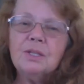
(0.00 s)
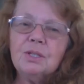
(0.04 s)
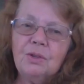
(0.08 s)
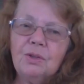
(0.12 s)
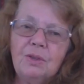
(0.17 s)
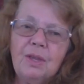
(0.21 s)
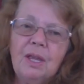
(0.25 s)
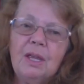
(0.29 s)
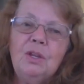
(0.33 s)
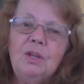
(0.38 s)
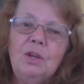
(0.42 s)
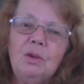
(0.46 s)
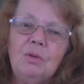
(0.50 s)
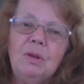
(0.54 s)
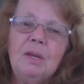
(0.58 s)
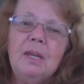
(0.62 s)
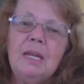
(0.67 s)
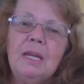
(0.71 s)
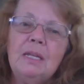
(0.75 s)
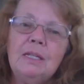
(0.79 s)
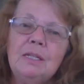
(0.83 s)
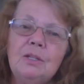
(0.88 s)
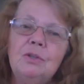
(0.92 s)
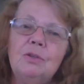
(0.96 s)
So then you
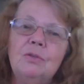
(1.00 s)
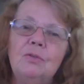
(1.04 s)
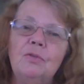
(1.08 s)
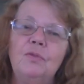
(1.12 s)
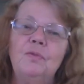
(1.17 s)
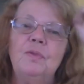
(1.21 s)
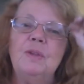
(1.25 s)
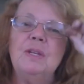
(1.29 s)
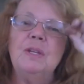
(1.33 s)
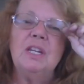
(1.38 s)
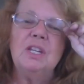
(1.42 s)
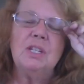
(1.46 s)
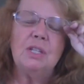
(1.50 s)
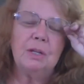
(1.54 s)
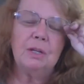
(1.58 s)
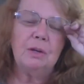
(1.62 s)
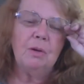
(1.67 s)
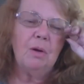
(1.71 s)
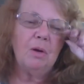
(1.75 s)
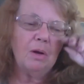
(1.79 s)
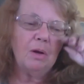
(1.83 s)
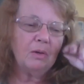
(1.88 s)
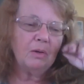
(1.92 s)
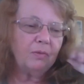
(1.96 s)
need to finish
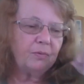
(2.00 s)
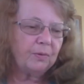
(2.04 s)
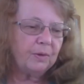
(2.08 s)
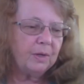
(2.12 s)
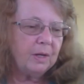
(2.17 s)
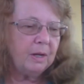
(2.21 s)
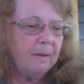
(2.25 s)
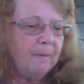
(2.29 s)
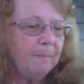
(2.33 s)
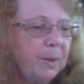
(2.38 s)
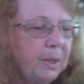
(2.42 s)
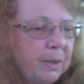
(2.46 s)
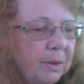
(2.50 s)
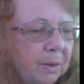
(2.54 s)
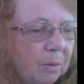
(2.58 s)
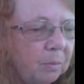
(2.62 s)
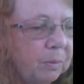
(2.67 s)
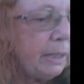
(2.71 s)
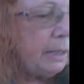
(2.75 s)
it off. And the